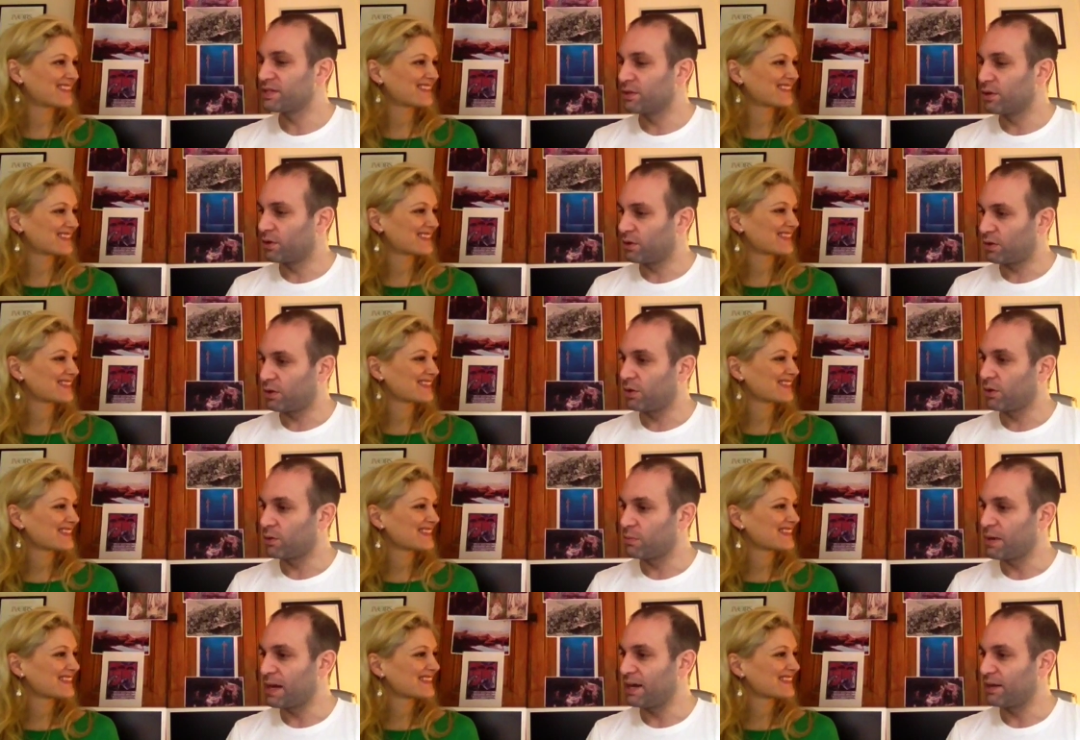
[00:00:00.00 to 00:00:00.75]
Speaker 1: known a
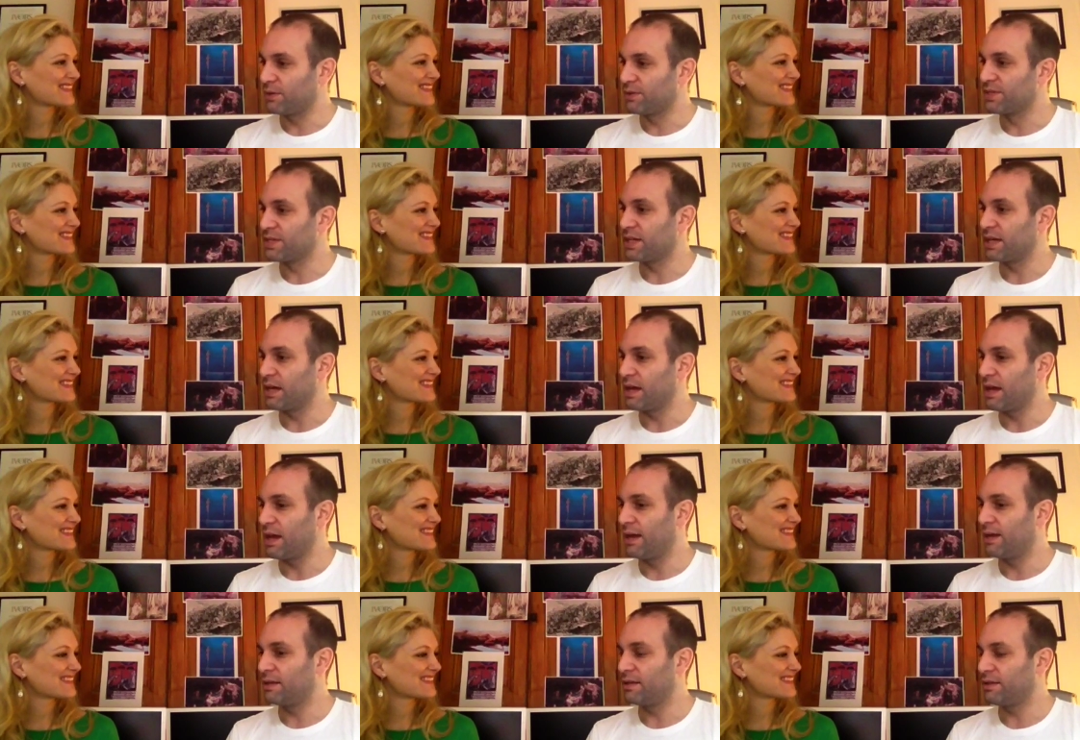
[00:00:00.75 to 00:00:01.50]
lot about it,
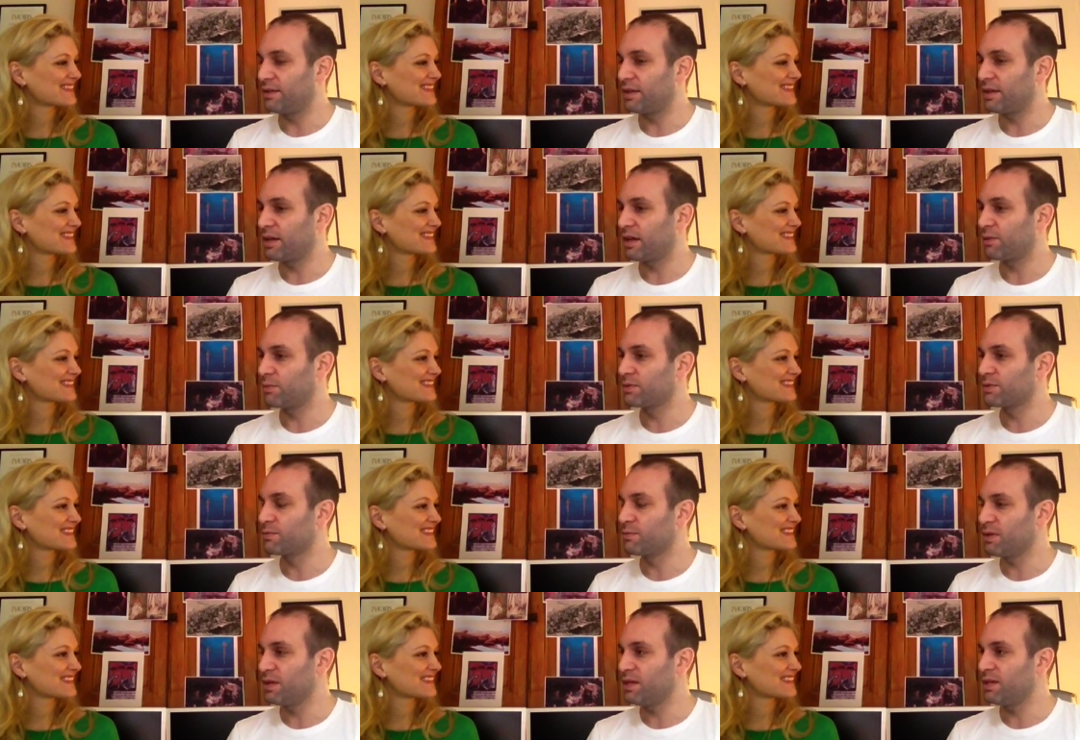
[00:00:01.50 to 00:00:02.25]
and then I
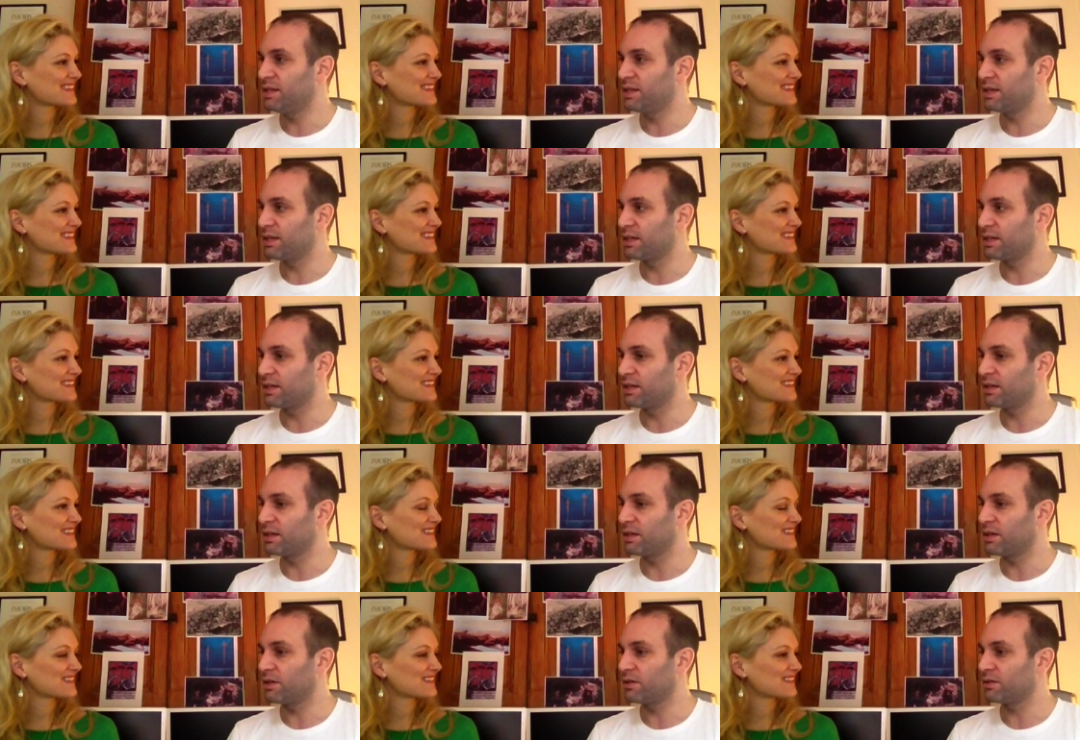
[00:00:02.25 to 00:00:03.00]
was
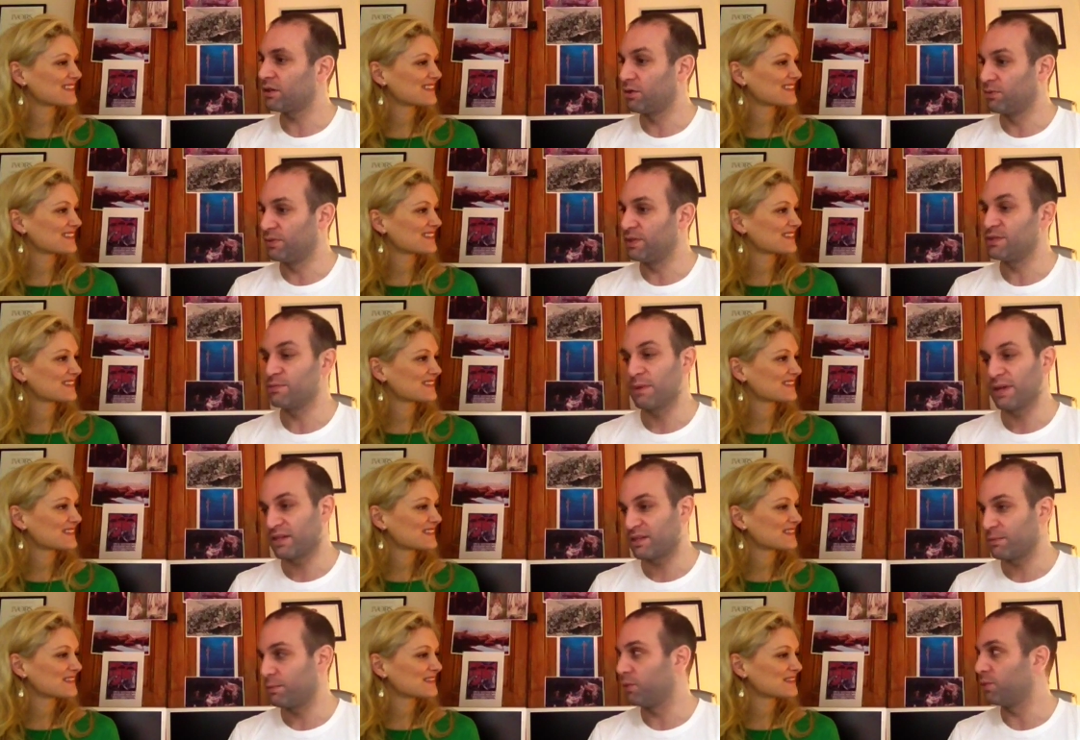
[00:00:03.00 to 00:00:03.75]
reading Ovid's
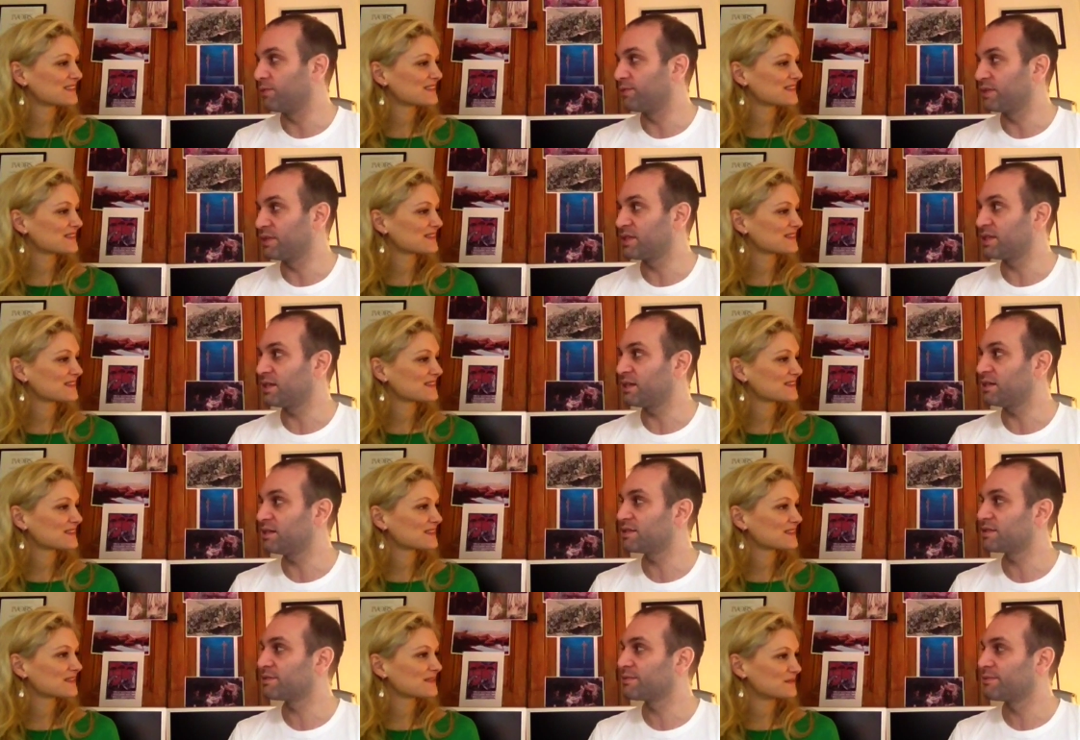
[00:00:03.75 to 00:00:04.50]

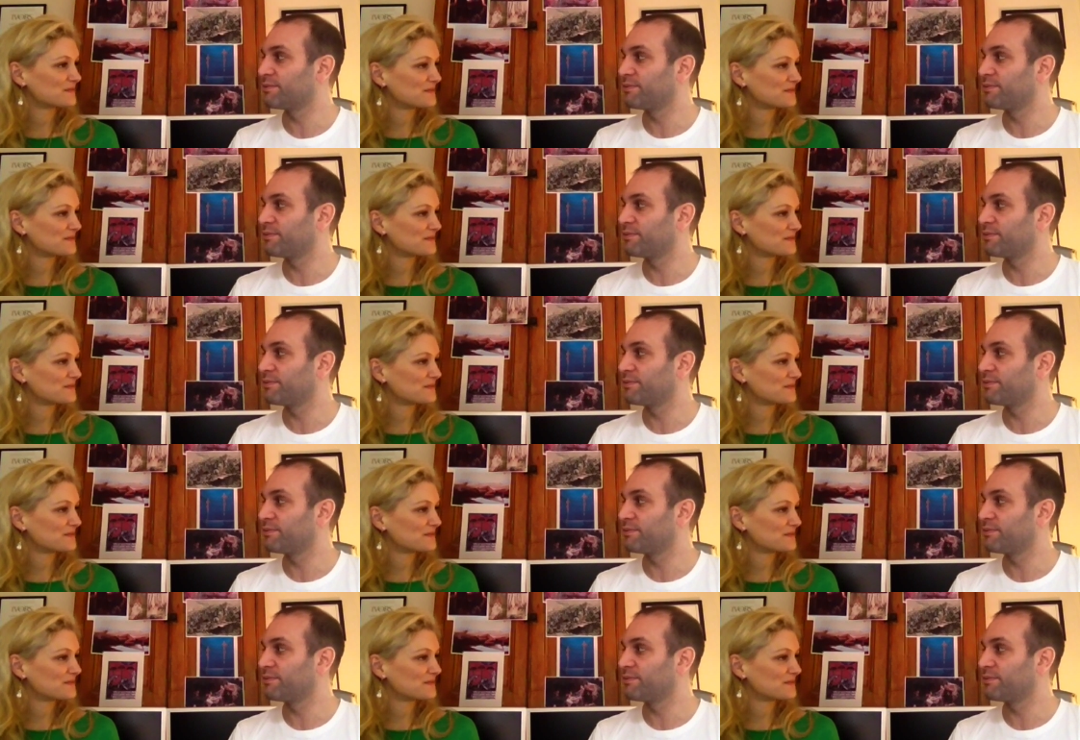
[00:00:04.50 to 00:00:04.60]
Metamorphoses.